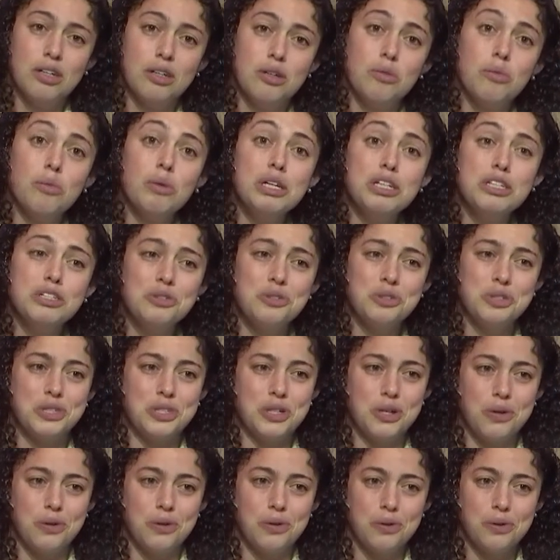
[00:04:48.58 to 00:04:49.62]
We do
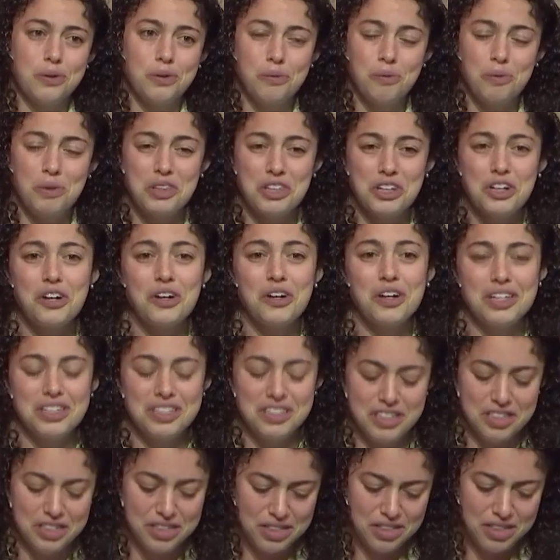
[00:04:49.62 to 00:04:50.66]
so with
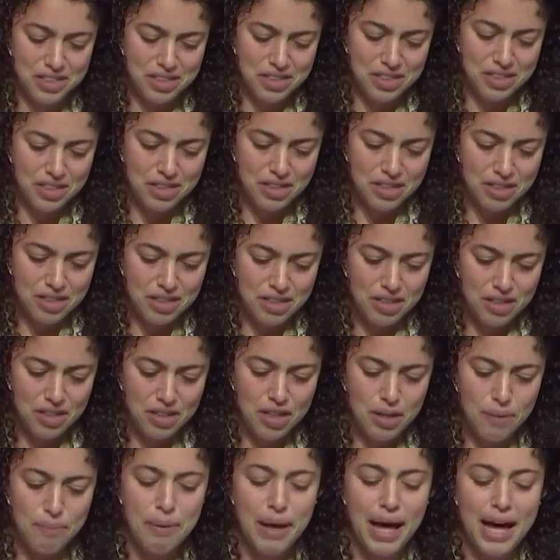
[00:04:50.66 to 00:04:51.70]
courage,
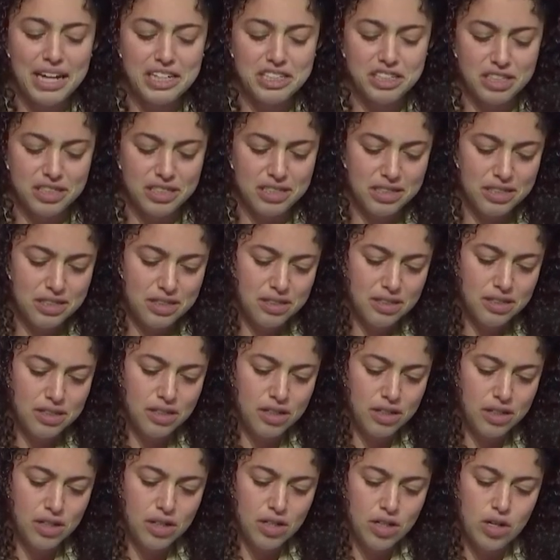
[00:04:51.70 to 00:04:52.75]
compassion.
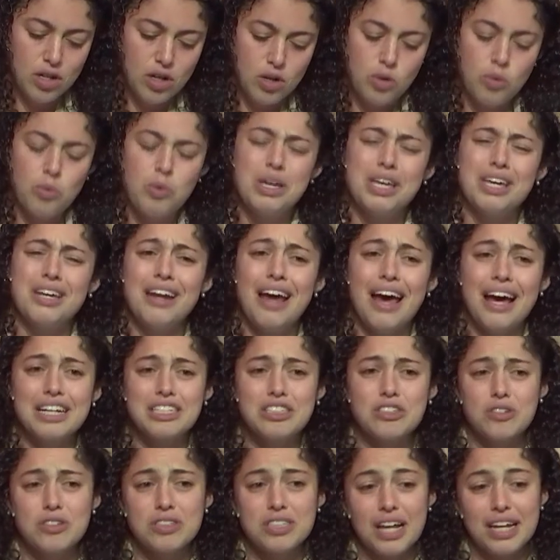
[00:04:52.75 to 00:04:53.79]
We can
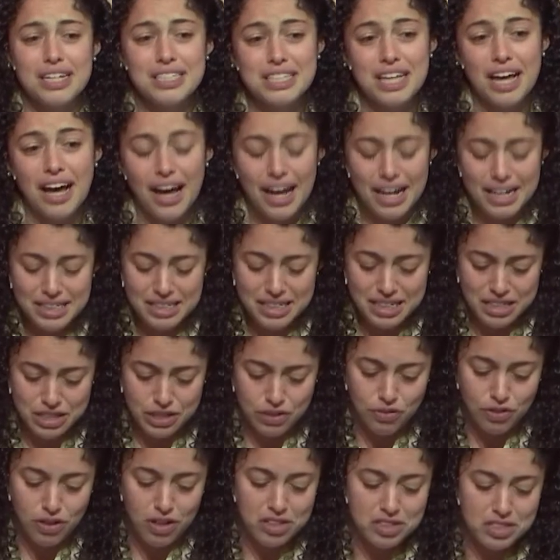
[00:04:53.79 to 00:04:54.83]
exercise kindness
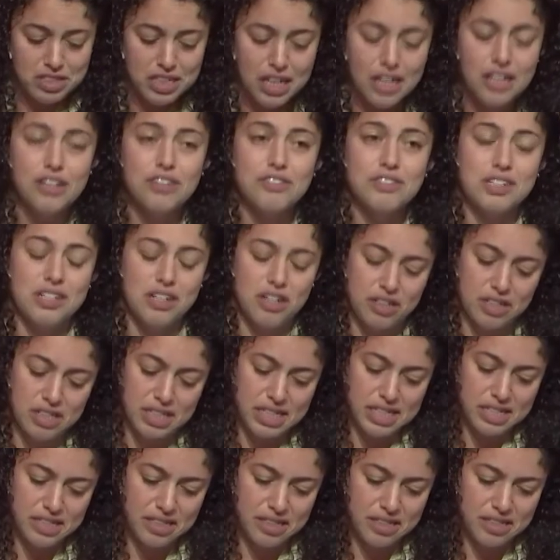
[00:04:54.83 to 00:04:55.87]
for ourselves in our
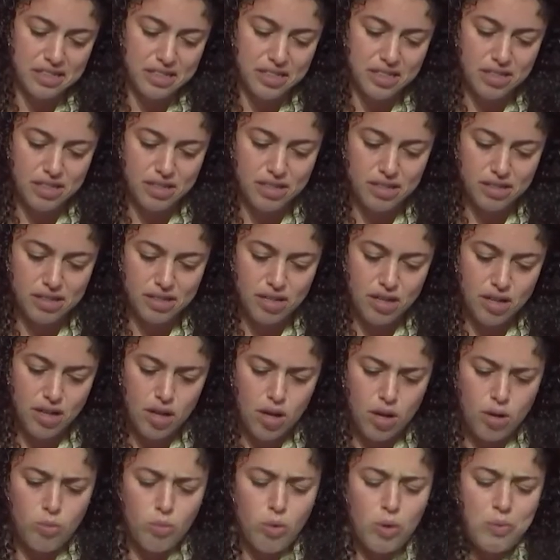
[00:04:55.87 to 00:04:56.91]
decisions.
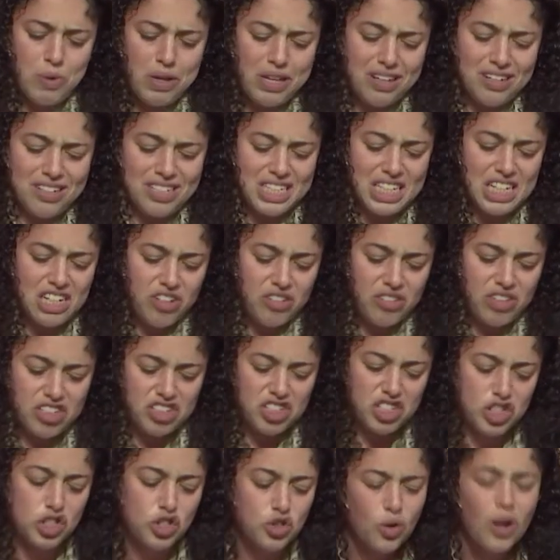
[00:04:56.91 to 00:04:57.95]
When we consider the
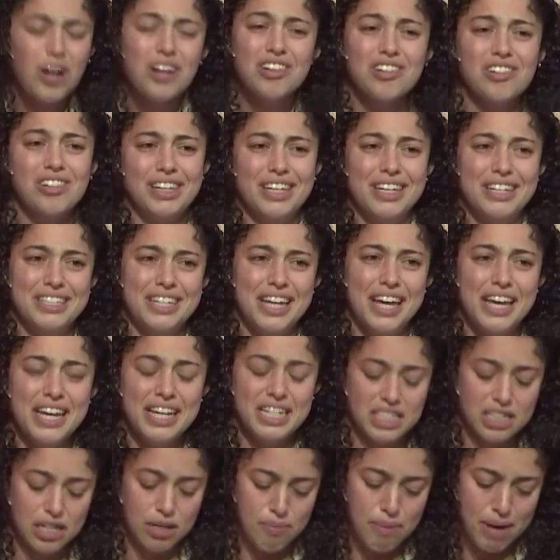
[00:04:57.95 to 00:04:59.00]
struggle it
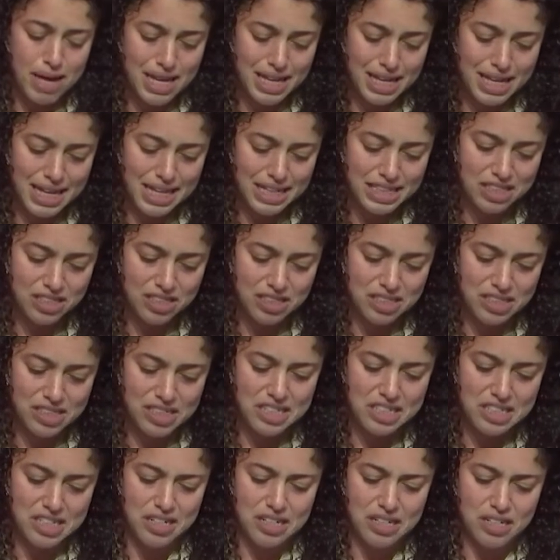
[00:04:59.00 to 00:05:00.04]
takes to make each
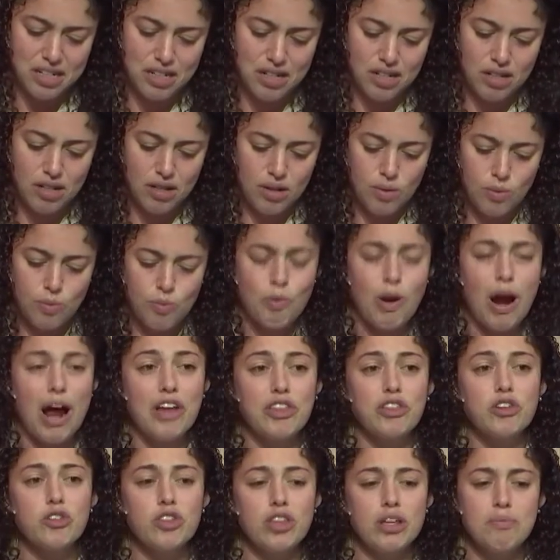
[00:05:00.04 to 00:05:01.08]
decision,
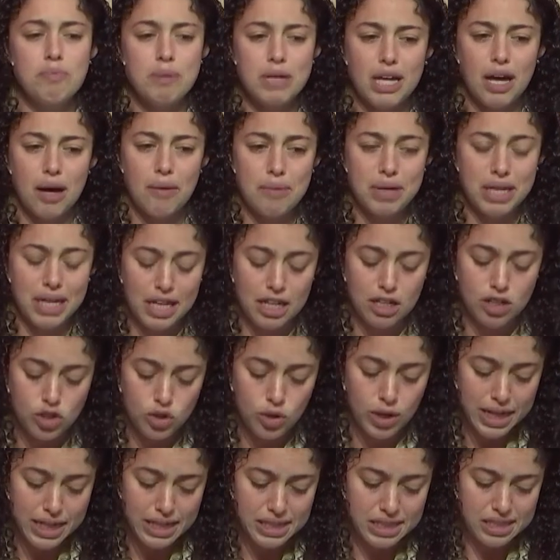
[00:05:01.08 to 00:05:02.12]
Rather than becoming
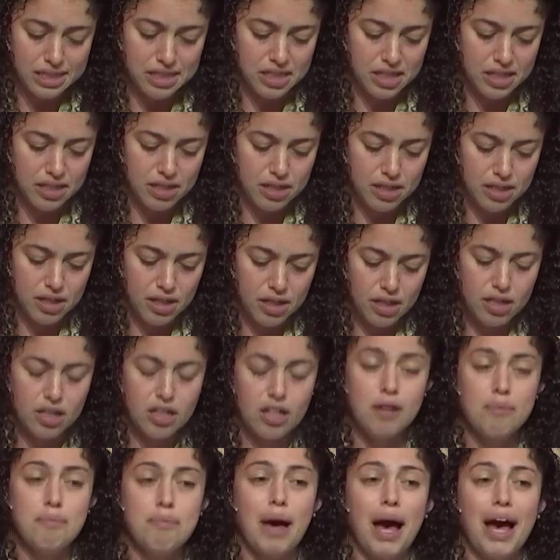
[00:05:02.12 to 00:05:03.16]
intransigent,
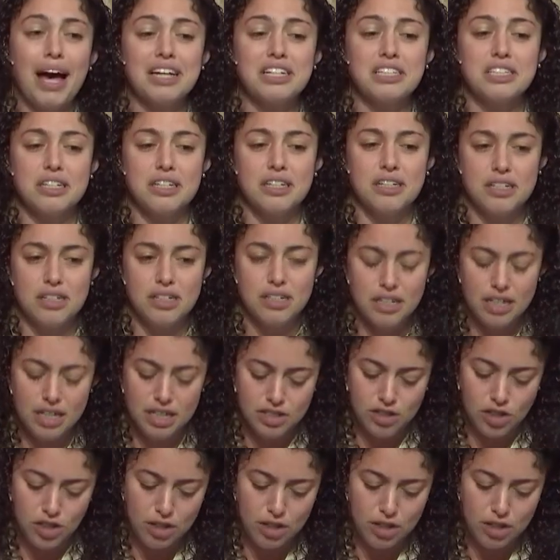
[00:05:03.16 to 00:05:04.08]
compassion is our